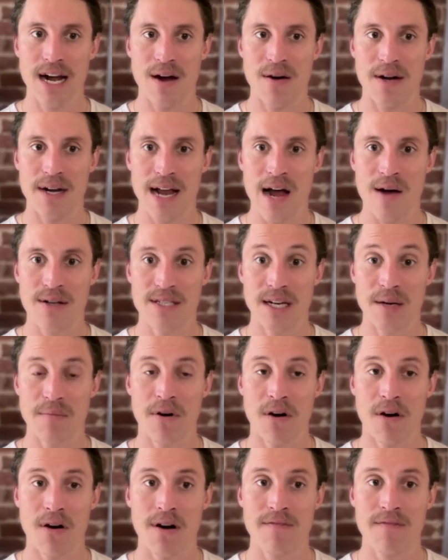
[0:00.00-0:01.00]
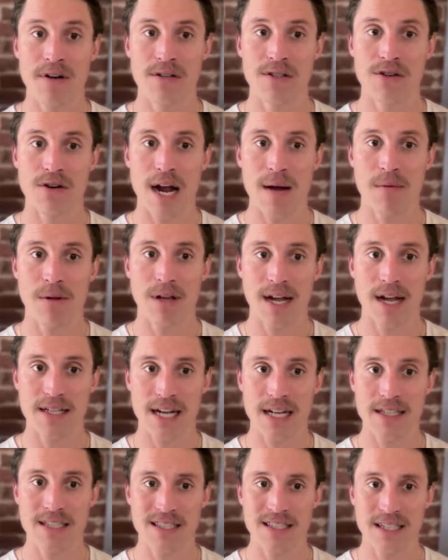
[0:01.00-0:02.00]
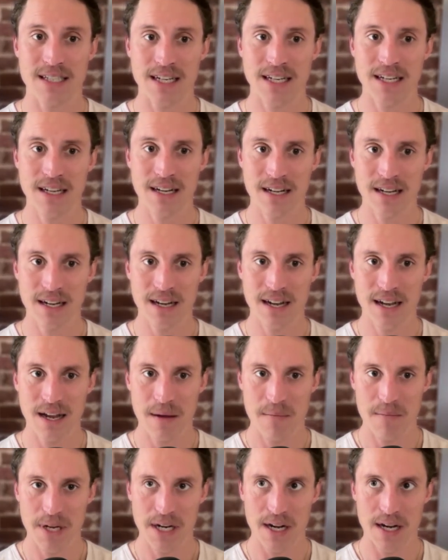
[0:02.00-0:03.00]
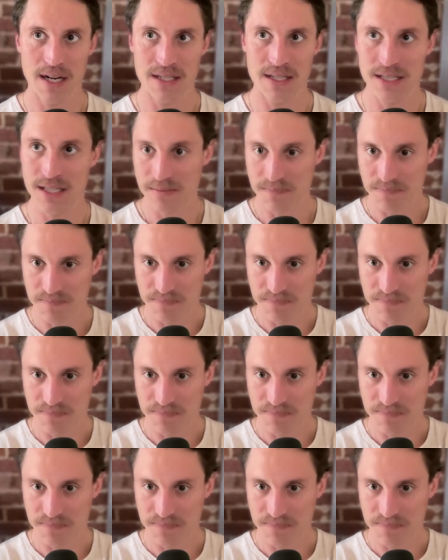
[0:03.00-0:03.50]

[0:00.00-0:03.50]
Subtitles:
And now it's like part of your tribal identity because